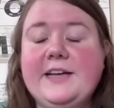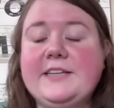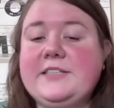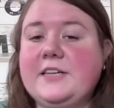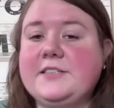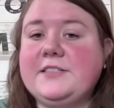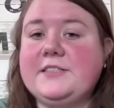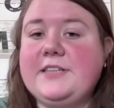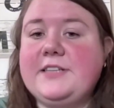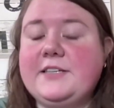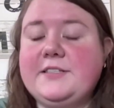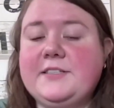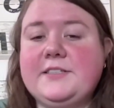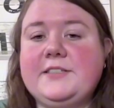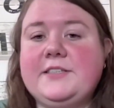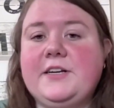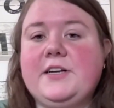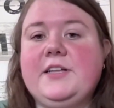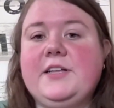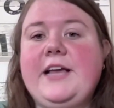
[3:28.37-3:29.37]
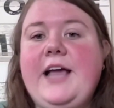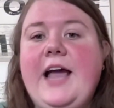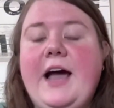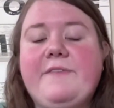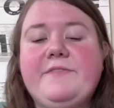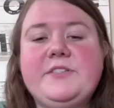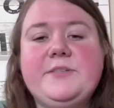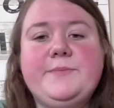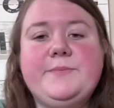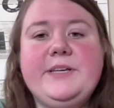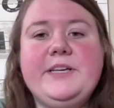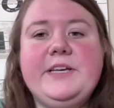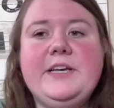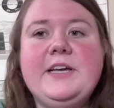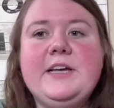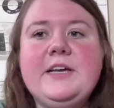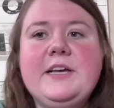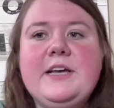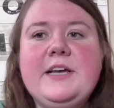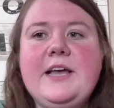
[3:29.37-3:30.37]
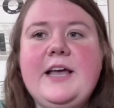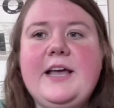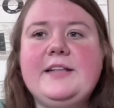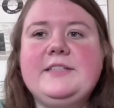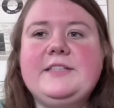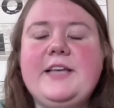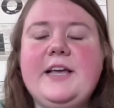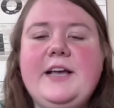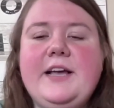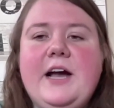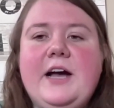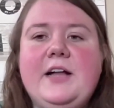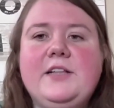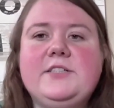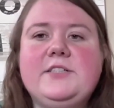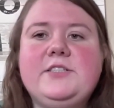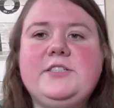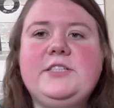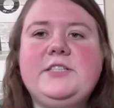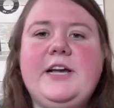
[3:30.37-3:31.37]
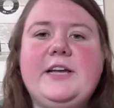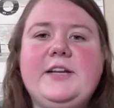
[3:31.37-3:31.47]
It doesn't necessarily have to be in psychology.